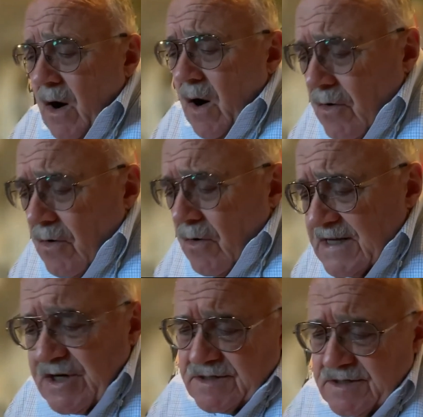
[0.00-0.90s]

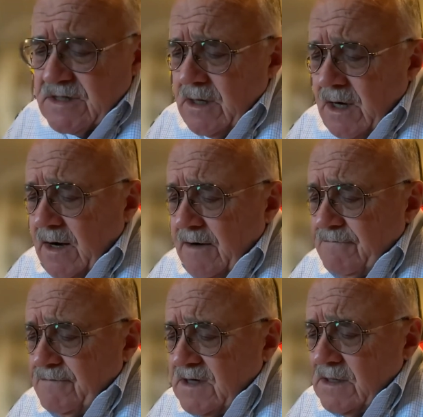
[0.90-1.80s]
origins of
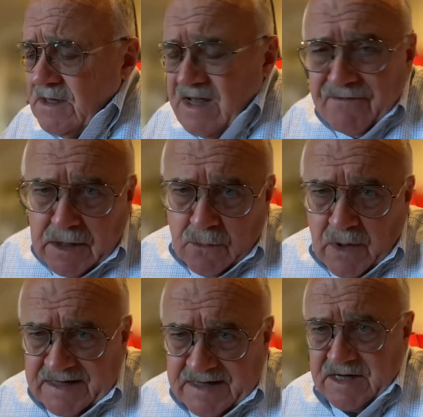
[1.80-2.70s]
Giving
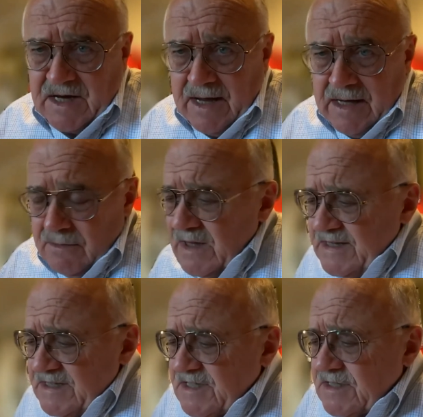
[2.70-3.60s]
USA
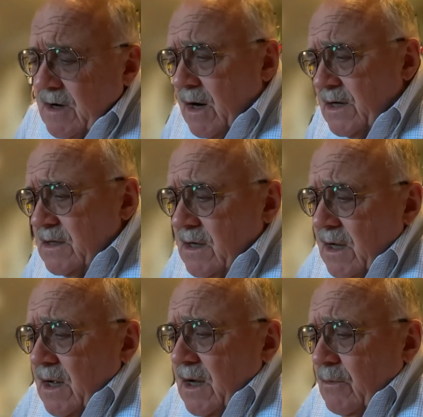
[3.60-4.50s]
really started
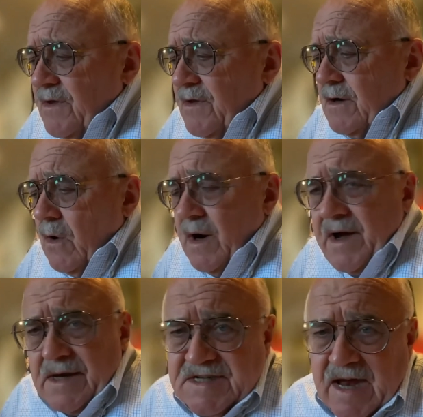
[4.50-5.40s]
with an
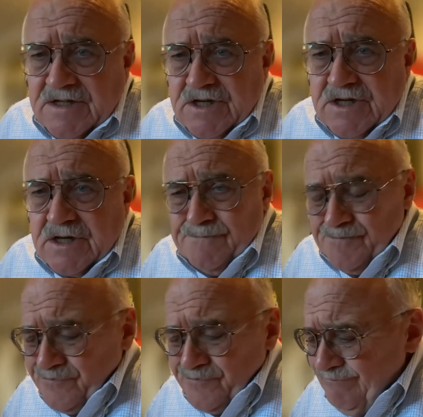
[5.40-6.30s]
organization
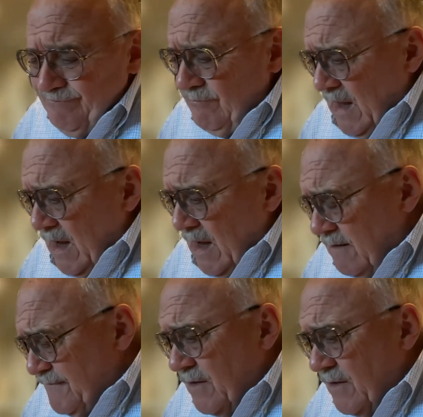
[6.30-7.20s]
of
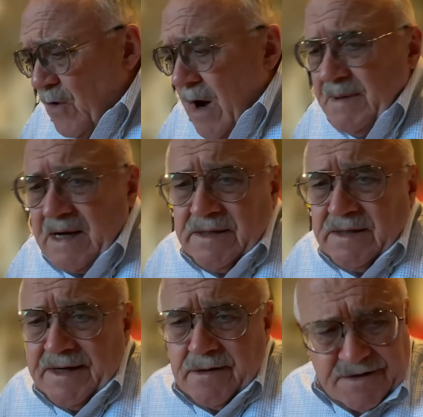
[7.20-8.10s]
philanthropic
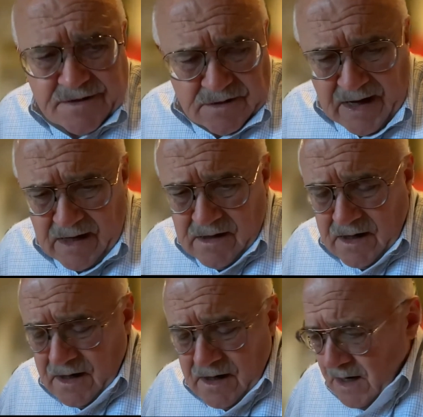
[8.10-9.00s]
leaders that
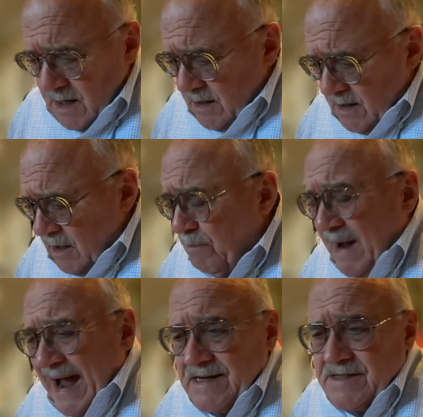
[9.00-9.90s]
go
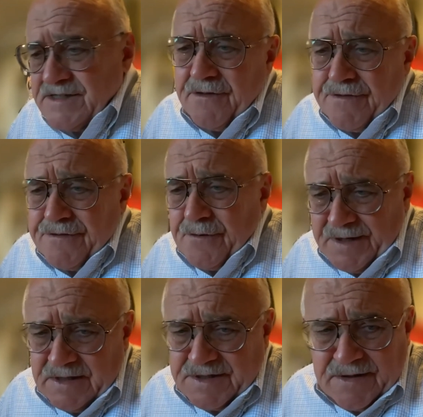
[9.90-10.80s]
back to the
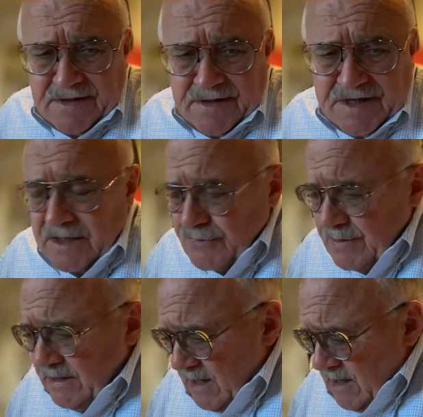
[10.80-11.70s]
30s in this
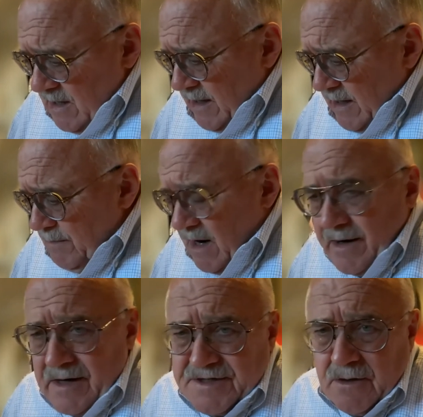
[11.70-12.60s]
country, the
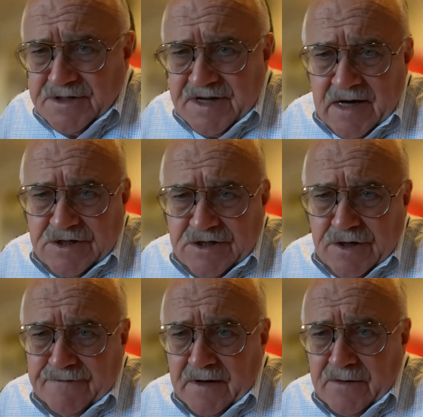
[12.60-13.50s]
American Association
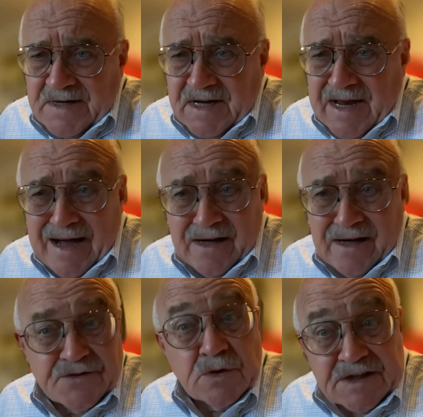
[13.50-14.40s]
of Fundraising
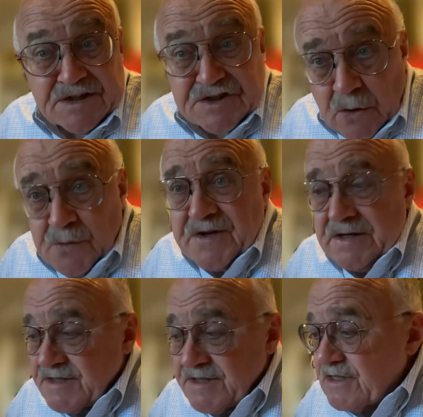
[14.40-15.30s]
Council,
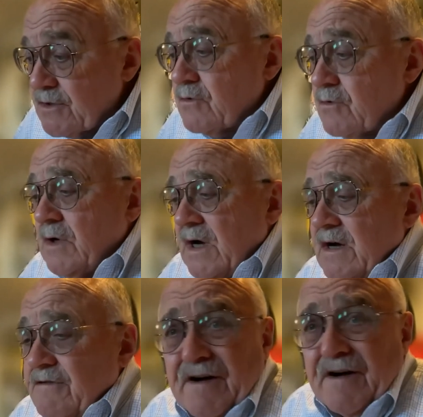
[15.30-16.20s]
consultants to
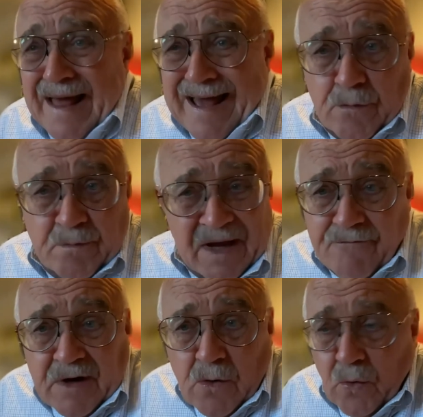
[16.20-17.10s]
philanthropy,
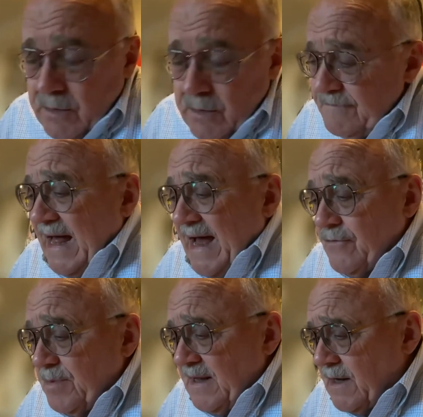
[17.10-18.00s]
every corner of
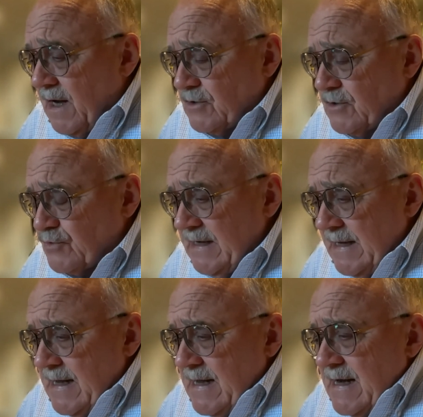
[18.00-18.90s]
philanthropy in the country.
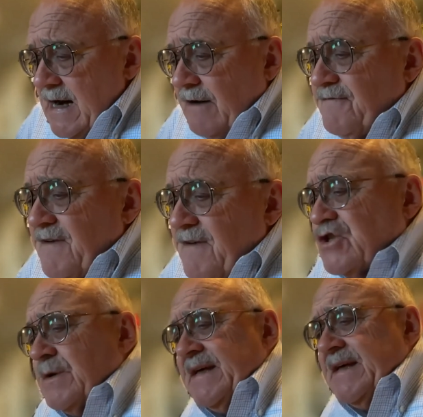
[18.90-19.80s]

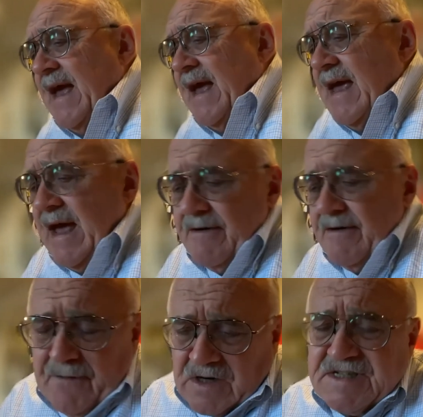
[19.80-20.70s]
Eventually, the
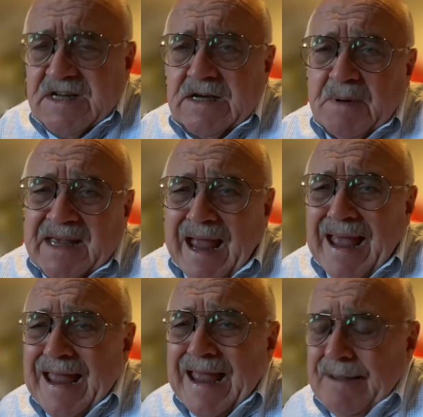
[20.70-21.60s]
AFRC
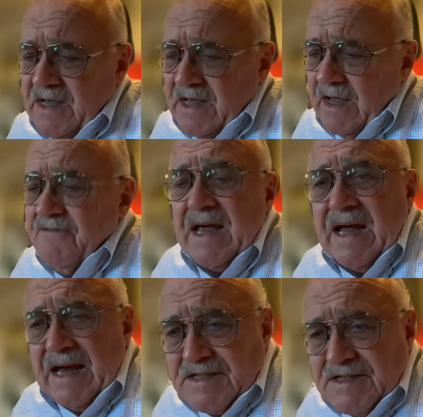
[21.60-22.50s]
became the Giving
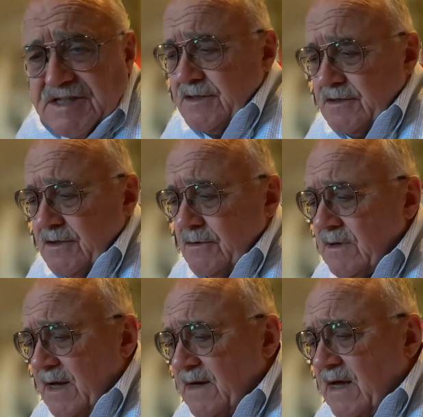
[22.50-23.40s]
Institute,
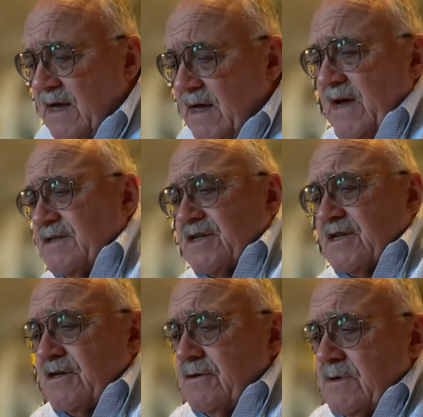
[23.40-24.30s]
and the Giving
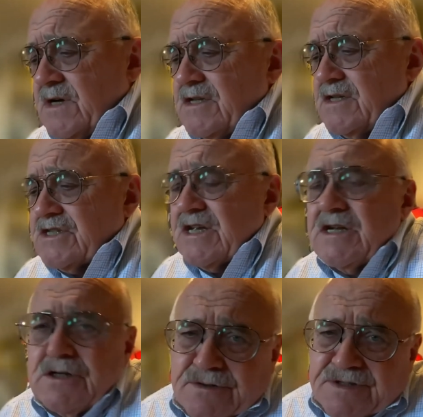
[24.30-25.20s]
Institute
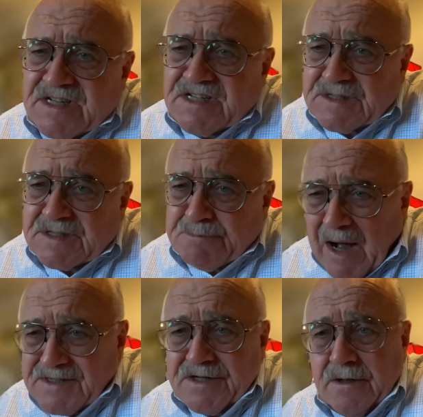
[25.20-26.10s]
continues to
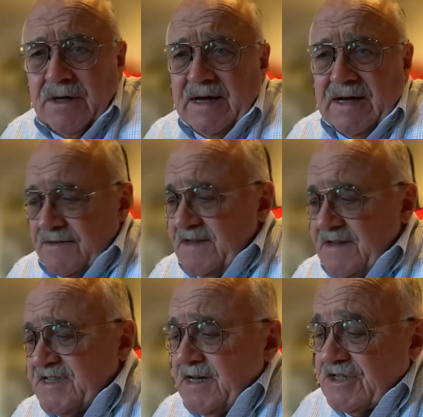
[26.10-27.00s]
sponsor this
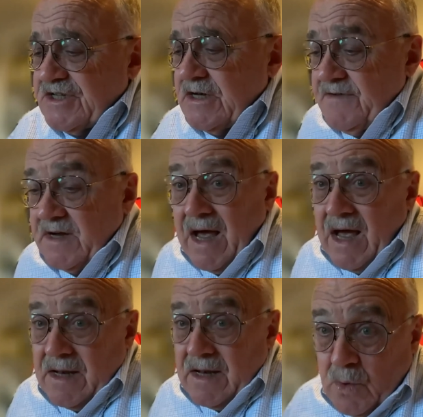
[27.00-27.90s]
initiative,
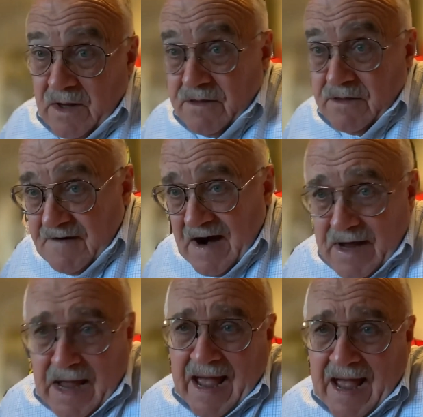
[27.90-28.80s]
again, with the
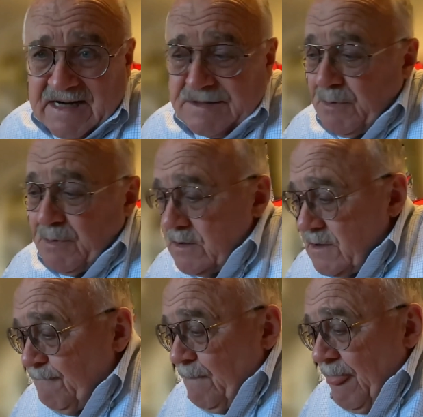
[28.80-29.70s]
very expert
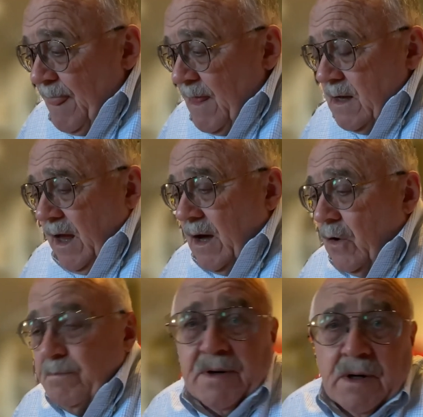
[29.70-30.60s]

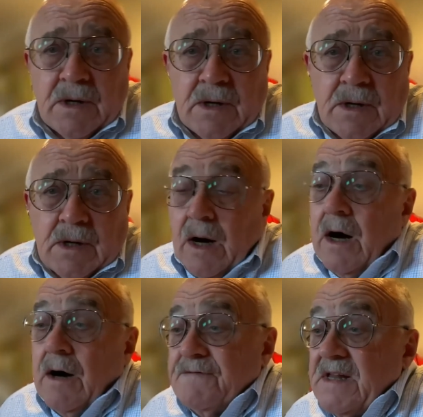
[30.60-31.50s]
help
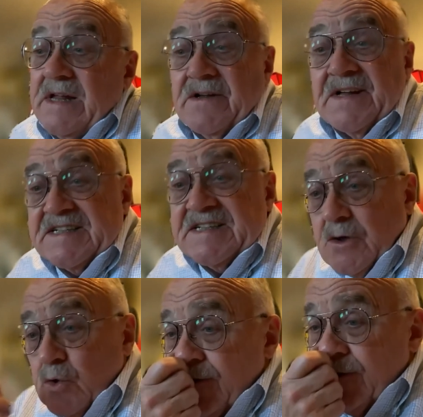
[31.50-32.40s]
of the Lilly School of